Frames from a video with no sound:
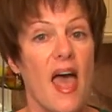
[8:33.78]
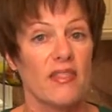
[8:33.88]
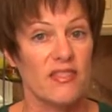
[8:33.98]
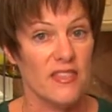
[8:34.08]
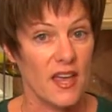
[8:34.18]

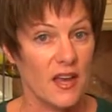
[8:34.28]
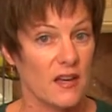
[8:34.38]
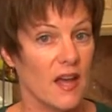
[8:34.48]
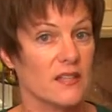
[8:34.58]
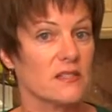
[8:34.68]
And
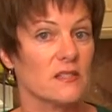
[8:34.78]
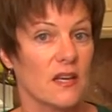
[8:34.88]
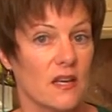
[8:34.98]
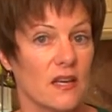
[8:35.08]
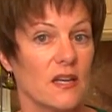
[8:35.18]
then I
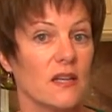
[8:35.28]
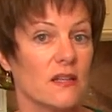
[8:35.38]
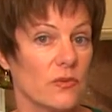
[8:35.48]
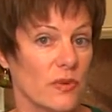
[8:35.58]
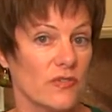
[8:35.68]
stuck it
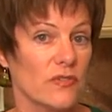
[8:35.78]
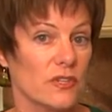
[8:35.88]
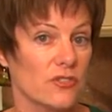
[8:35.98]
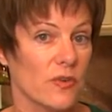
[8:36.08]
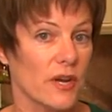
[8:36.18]
in the
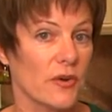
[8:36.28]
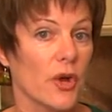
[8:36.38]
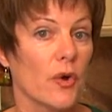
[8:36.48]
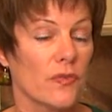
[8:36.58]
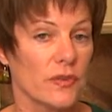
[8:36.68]

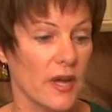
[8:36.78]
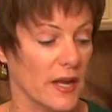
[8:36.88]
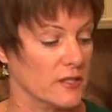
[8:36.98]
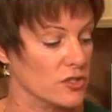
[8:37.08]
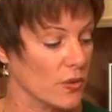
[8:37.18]
refrigerator
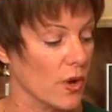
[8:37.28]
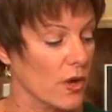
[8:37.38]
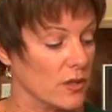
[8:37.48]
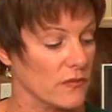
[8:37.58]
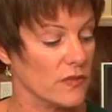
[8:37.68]
overnight so
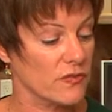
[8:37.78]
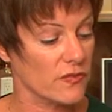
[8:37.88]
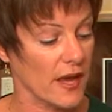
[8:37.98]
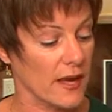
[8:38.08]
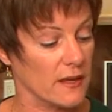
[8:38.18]
all of the
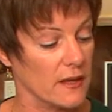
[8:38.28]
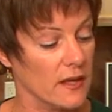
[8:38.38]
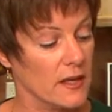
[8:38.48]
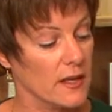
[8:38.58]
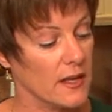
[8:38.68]
fat
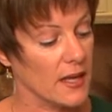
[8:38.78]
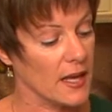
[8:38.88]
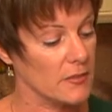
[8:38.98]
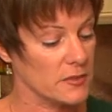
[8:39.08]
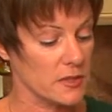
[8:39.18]

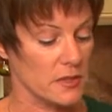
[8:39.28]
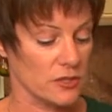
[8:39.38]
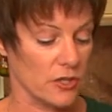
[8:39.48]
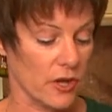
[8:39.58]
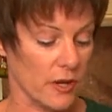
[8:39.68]
came to
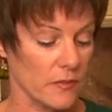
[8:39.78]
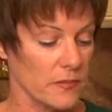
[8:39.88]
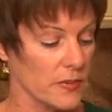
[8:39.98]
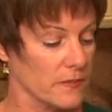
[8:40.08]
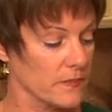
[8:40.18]
the
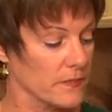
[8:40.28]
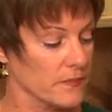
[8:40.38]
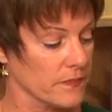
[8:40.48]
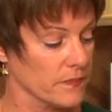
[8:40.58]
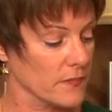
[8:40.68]
top,
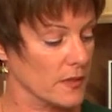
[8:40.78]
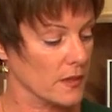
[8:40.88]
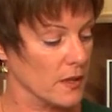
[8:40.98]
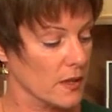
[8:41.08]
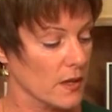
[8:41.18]

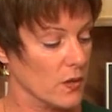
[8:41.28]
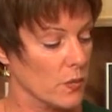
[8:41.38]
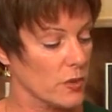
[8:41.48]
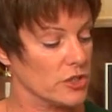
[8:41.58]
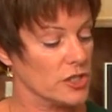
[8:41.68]

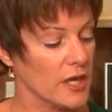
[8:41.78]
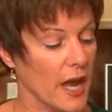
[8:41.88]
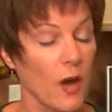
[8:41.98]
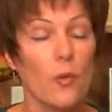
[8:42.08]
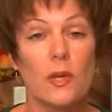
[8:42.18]
which
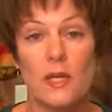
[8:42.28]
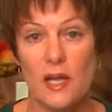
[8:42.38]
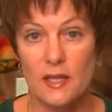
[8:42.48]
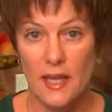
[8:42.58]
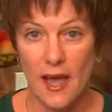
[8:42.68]
now
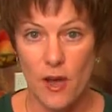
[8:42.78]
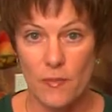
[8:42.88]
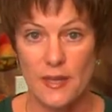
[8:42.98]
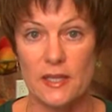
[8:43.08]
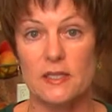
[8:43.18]
will
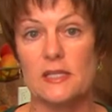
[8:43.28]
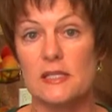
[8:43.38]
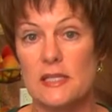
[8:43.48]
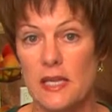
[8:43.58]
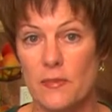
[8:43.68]
allow me to
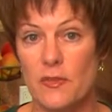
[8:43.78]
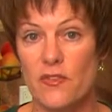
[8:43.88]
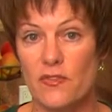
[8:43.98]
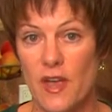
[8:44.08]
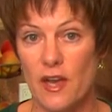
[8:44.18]
skim
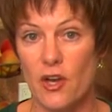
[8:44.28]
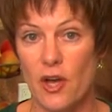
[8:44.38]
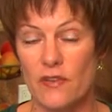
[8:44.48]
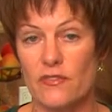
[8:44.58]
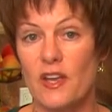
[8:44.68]
the fat
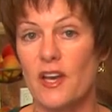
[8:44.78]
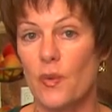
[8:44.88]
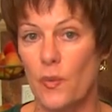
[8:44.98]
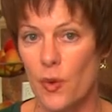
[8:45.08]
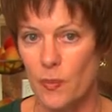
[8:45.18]
off
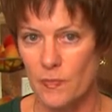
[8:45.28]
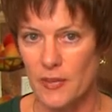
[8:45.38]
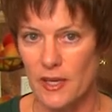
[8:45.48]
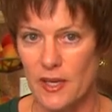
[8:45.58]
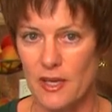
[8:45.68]
and it
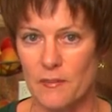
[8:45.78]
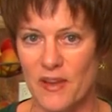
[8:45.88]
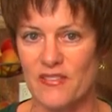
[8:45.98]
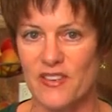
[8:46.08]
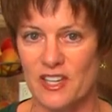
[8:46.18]
won't be in
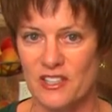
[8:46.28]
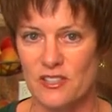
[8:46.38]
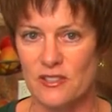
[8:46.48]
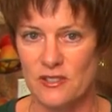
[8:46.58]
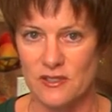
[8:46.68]
my
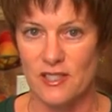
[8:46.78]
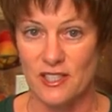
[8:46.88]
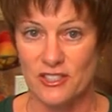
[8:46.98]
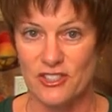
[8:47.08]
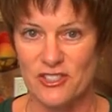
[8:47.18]
finished
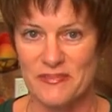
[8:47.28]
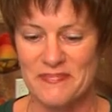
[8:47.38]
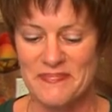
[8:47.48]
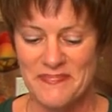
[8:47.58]
dish.